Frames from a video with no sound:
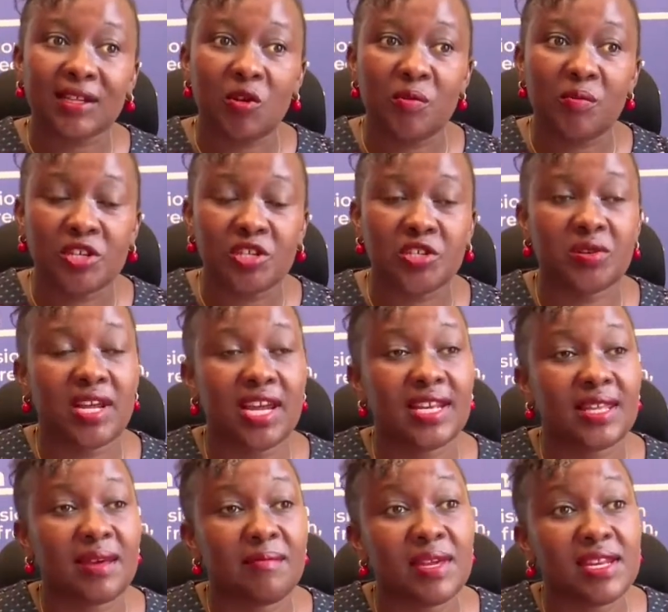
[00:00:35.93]
commissioner in
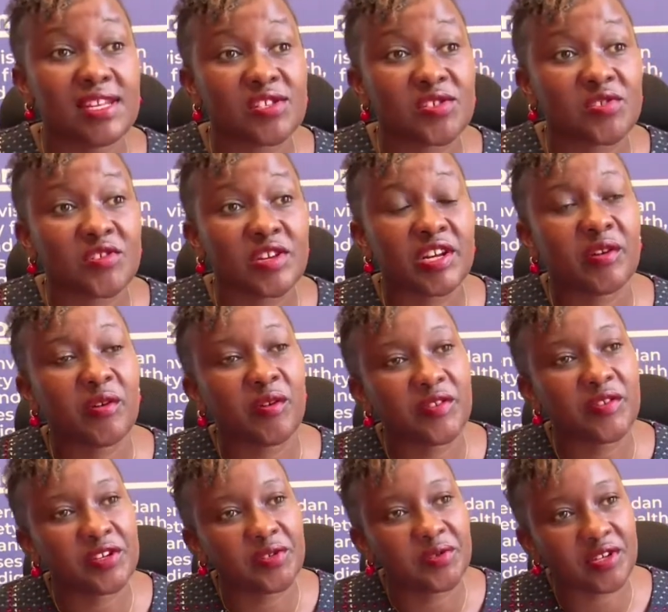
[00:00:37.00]
the Ministry of
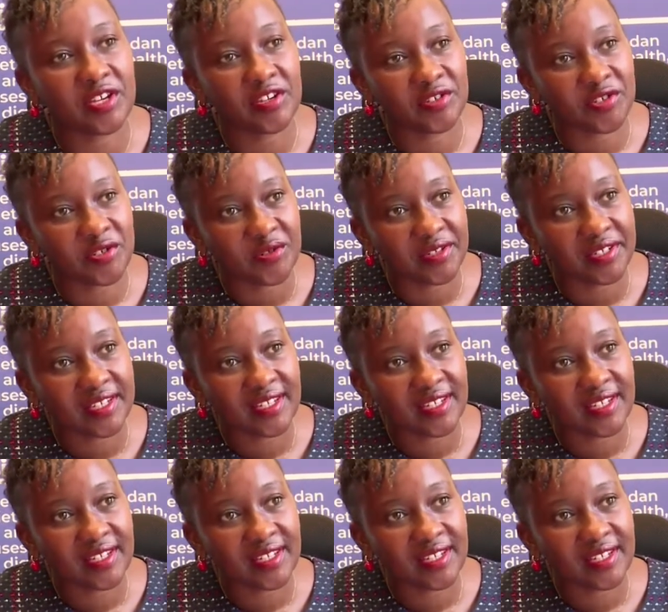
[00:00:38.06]
Education.